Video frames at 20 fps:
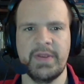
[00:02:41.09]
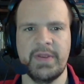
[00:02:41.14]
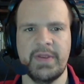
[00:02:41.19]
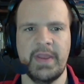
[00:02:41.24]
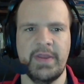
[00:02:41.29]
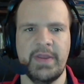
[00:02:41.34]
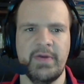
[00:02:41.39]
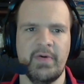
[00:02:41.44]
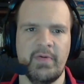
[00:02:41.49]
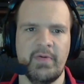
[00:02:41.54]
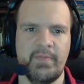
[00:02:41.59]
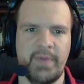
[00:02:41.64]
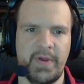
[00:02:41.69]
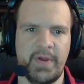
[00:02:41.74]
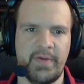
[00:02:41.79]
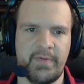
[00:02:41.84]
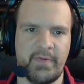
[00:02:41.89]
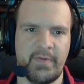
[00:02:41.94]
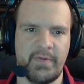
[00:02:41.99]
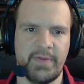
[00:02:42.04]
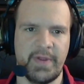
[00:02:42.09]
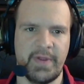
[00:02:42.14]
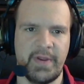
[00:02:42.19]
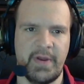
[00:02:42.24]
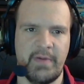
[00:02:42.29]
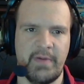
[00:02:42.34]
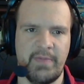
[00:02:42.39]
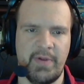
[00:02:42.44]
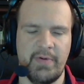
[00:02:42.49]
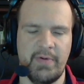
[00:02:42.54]
take your own pictures
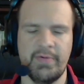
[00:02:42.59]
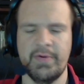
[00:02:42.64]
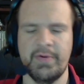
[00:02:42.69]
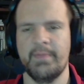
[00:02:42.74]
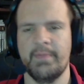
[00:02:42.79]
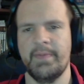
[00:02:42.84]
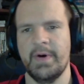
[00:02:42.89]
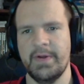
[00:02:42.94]
and upload to the